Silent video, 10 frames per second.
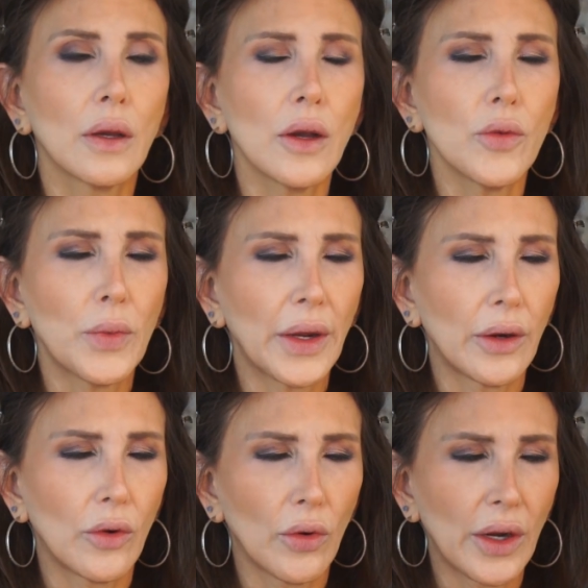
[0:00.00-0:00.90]
Oh
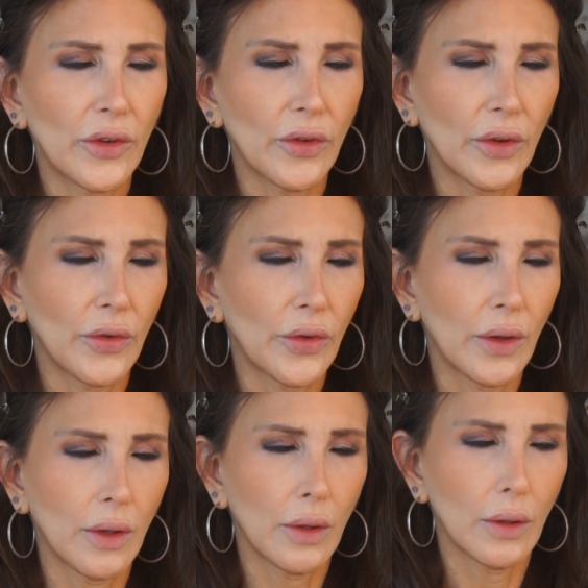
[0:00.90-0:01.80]
my gracious.
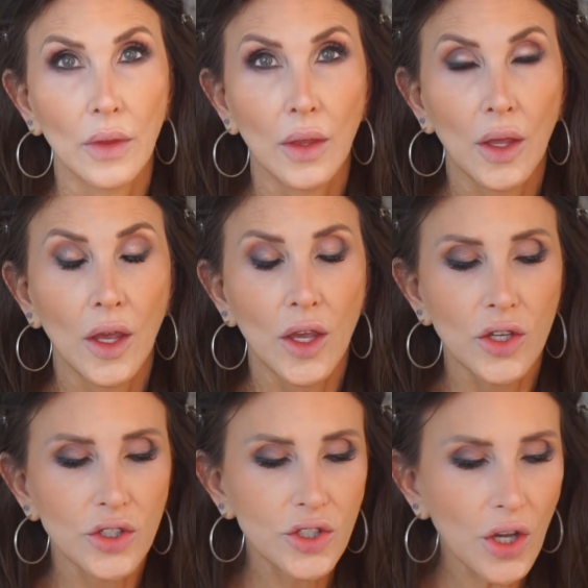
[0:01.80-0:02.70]

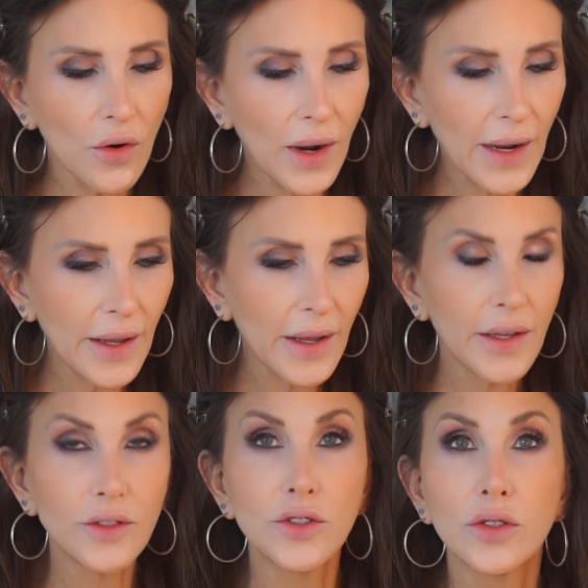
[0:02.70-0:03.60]
So I
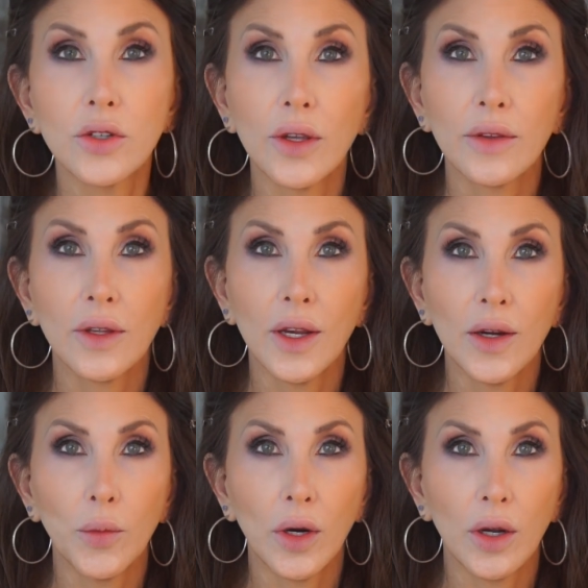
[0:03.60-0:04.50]
had to cut the
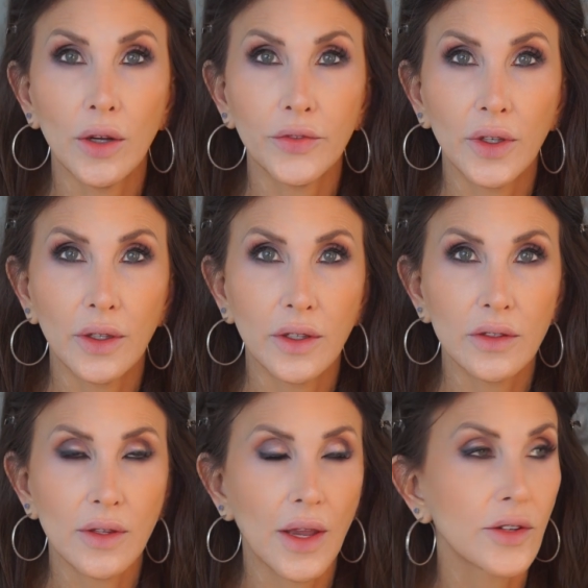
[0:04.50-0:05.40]
camera off to get
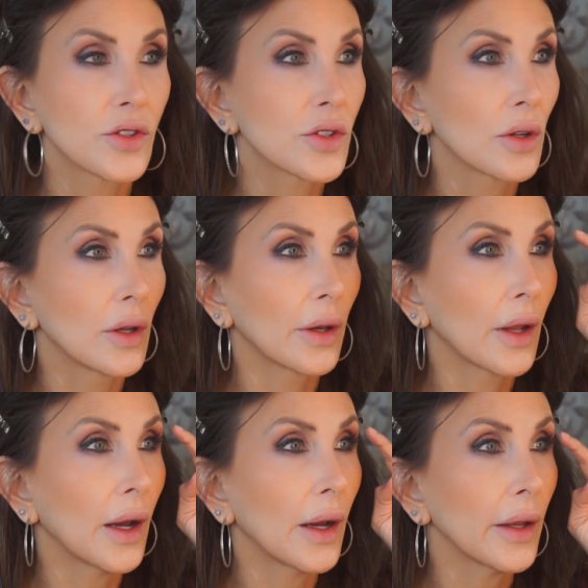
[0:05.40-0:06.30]
these lashes on.
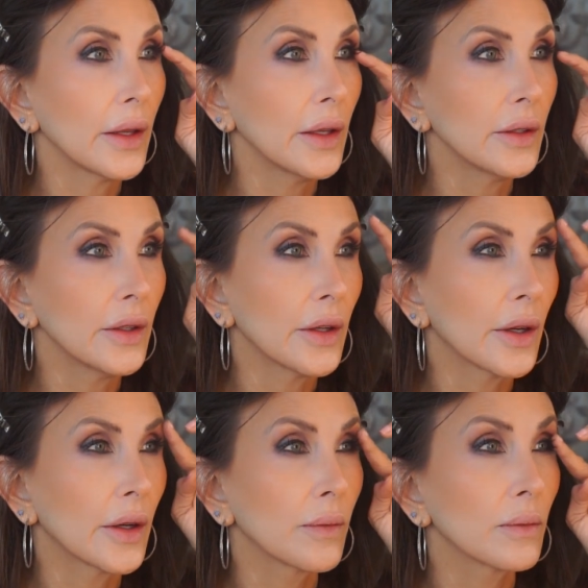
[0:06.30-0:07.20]
I ended
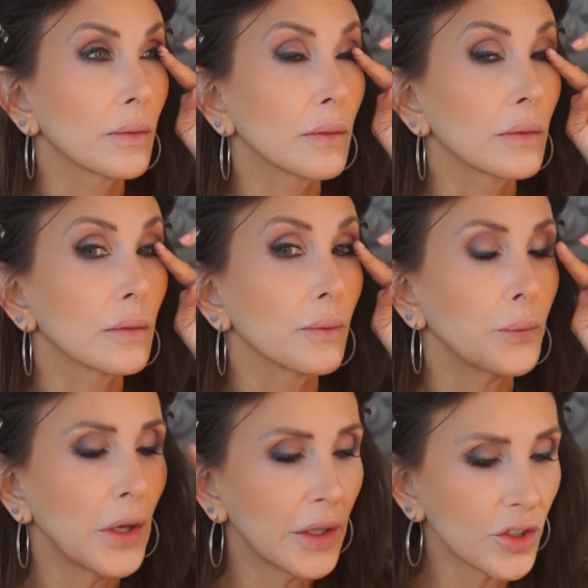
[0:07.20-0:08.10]
up
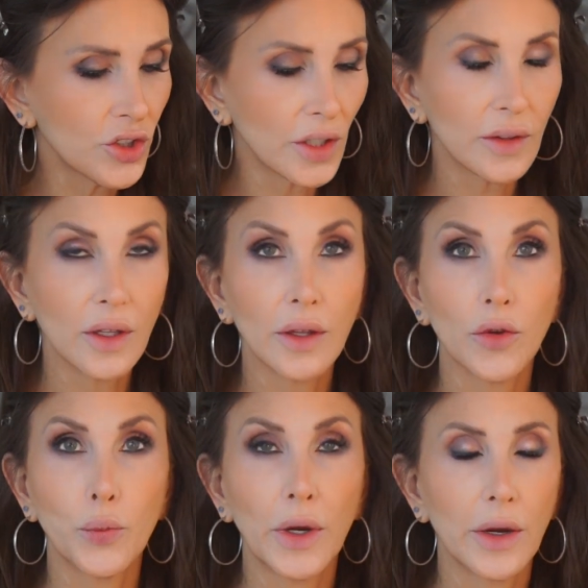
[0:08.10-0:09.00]
punishing the
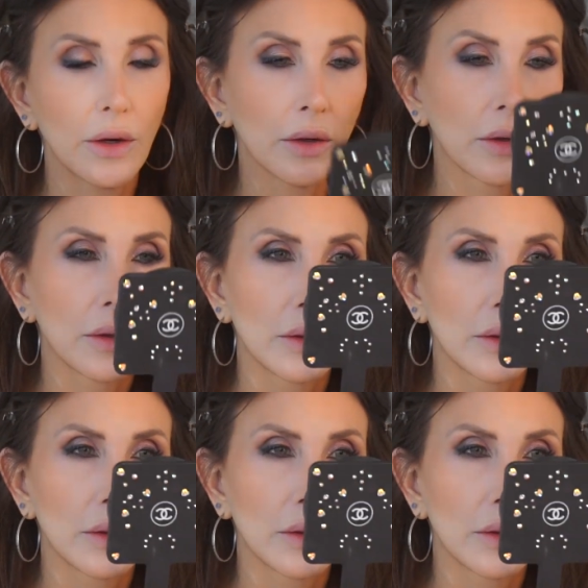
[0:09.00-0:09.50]
other pair.